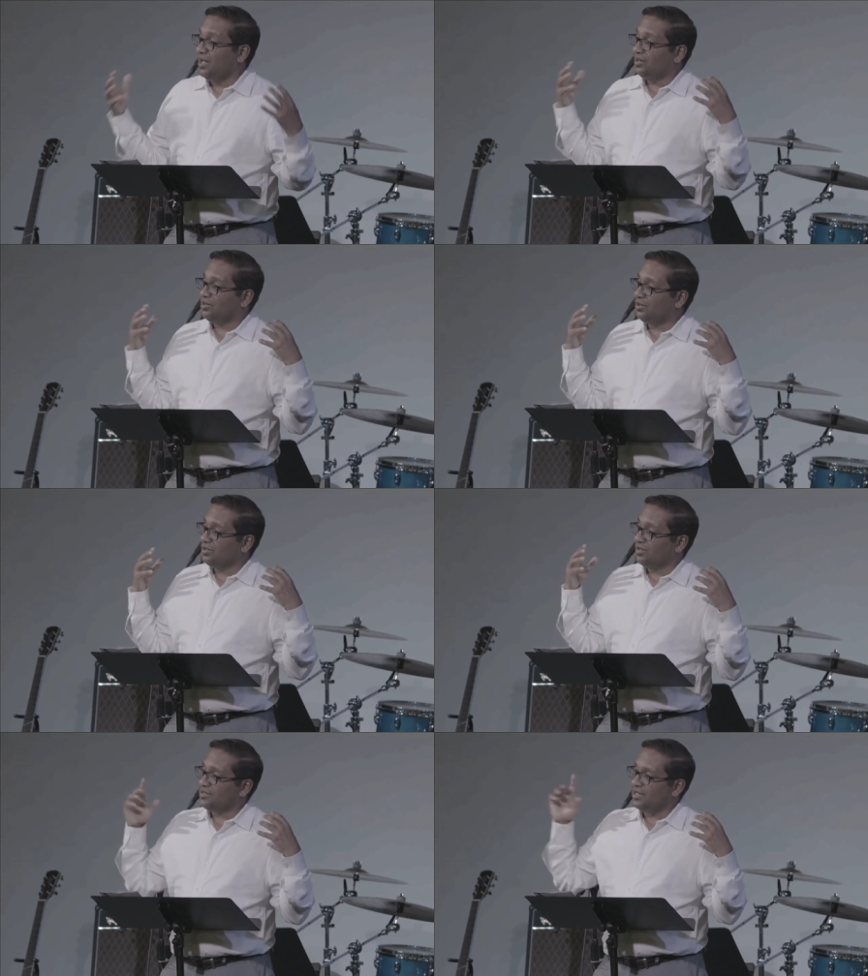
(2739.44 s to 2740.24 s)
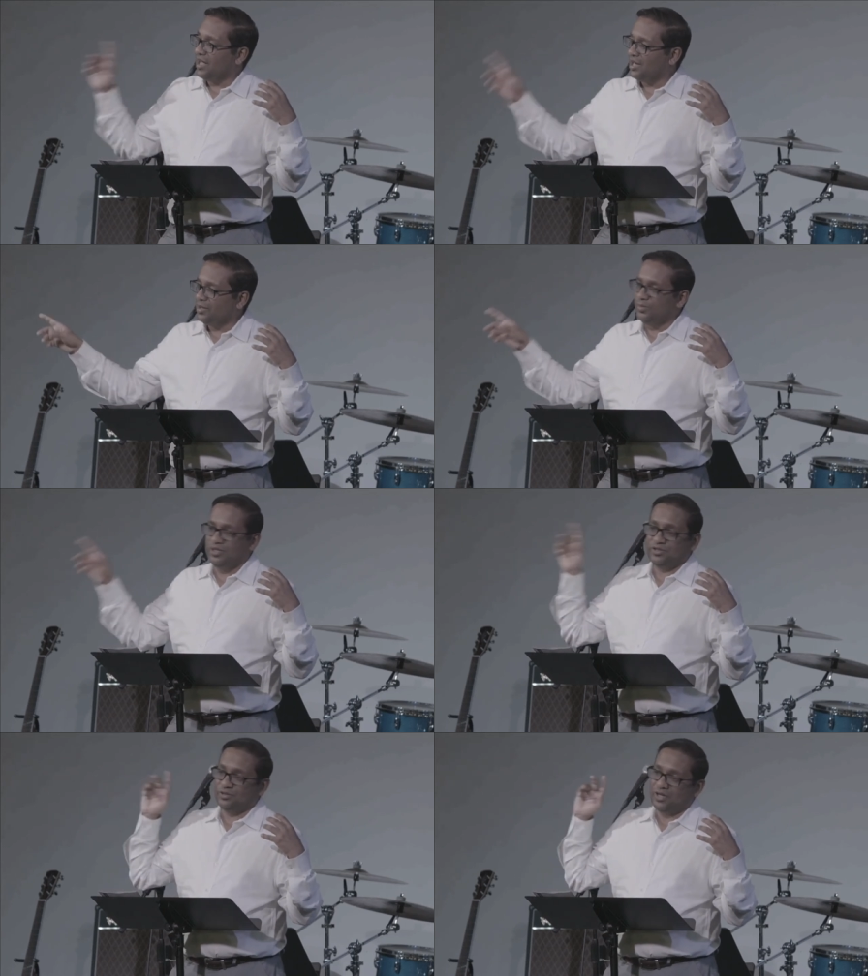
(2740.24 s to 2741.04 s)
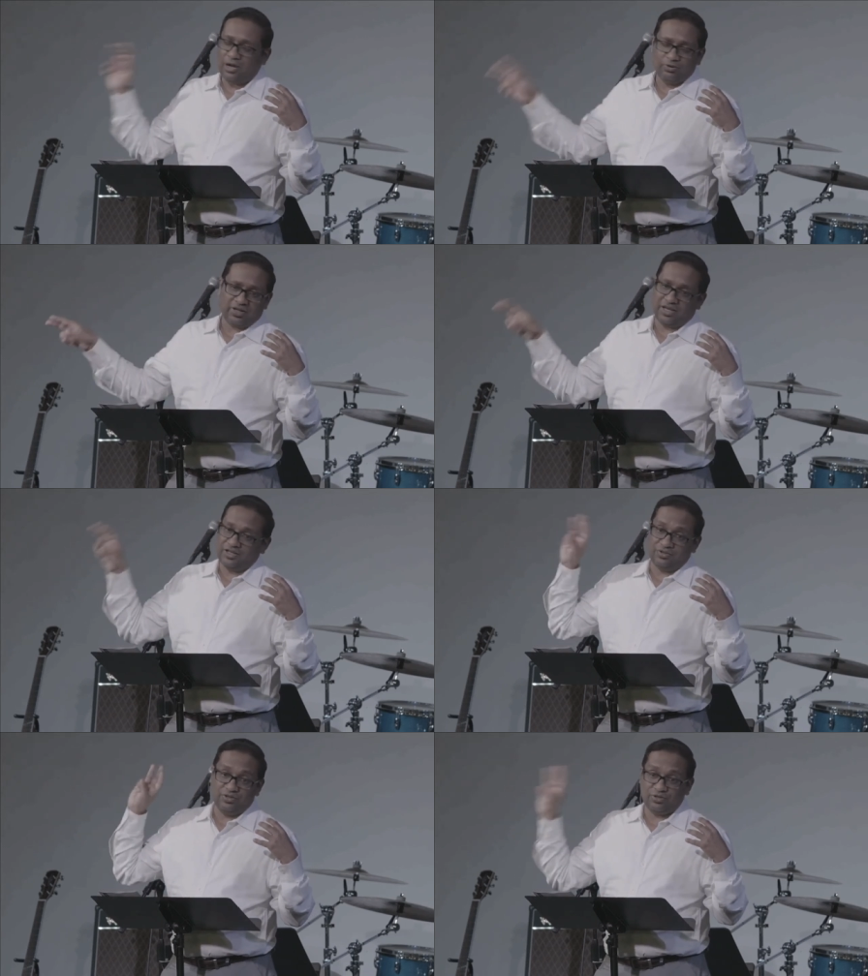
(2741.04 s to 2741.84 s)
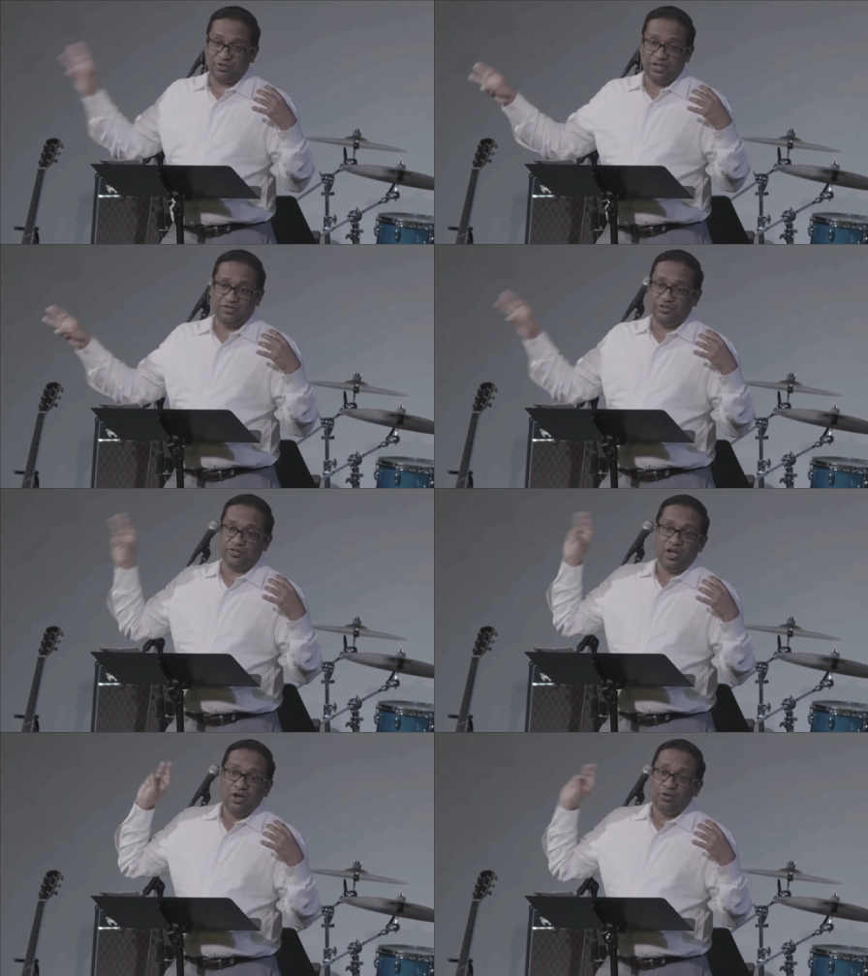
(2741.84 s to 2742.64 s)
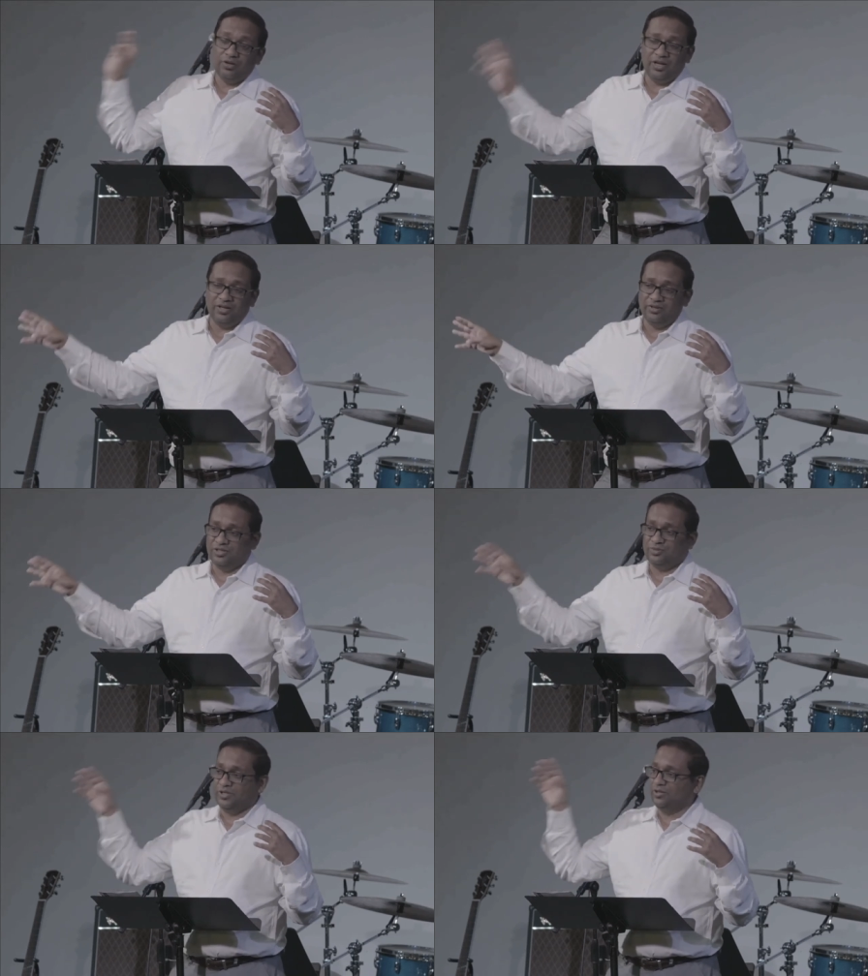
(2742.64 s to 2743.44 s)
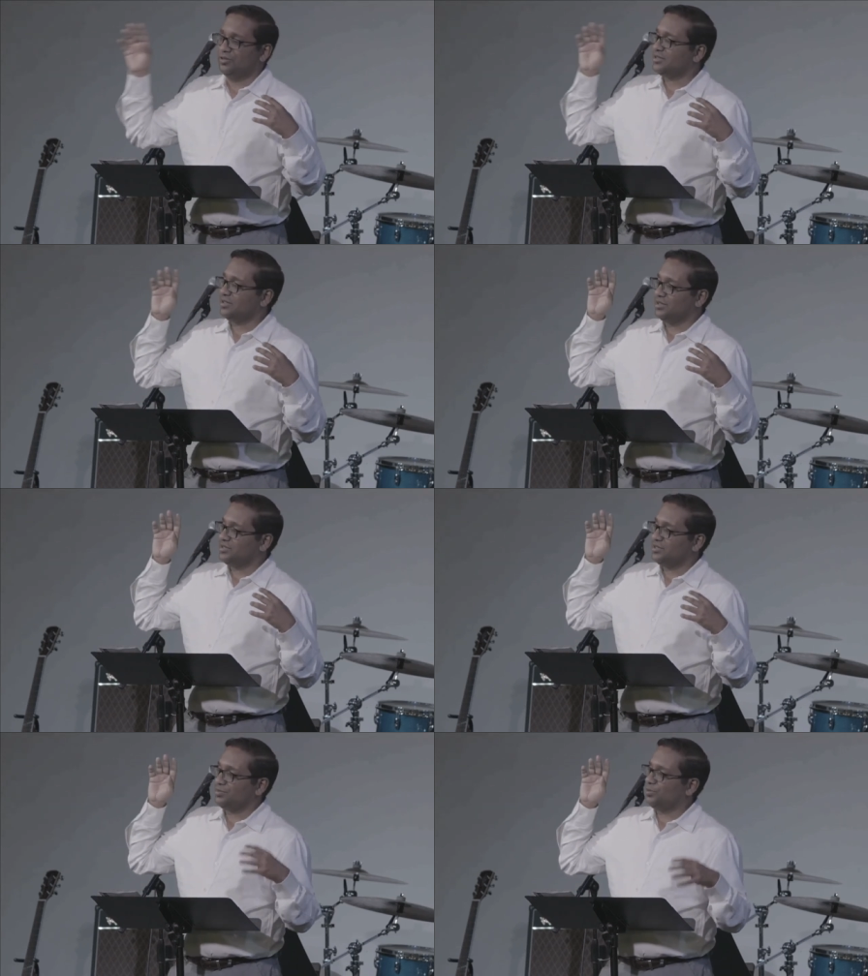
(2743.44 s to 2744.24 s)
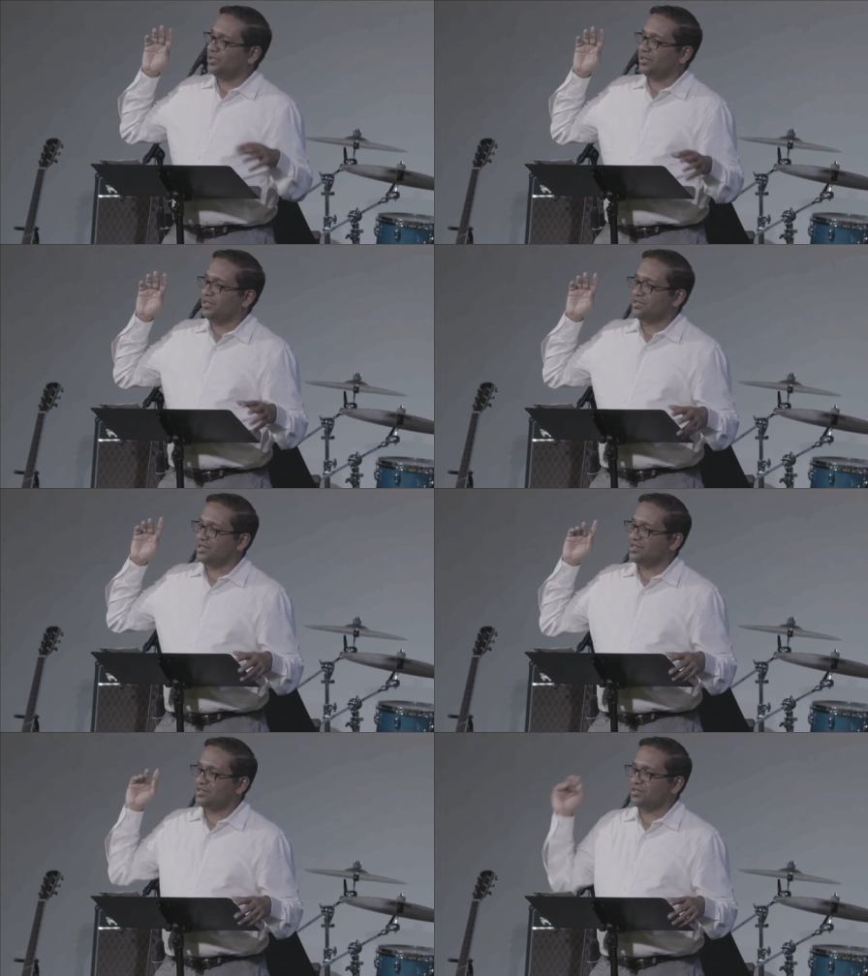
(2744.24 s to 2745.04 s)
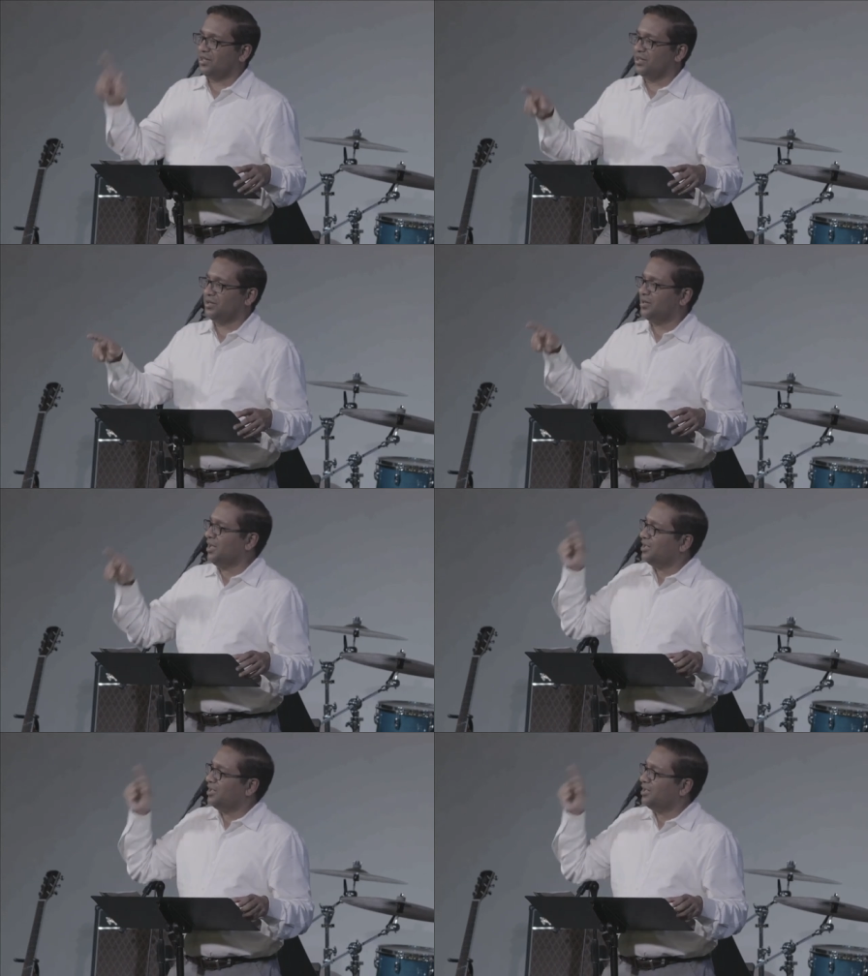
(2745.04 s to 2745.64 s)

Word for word: and call us enemies or outcasts or strangers or aliens, but He looks at us this morning and He says, Son.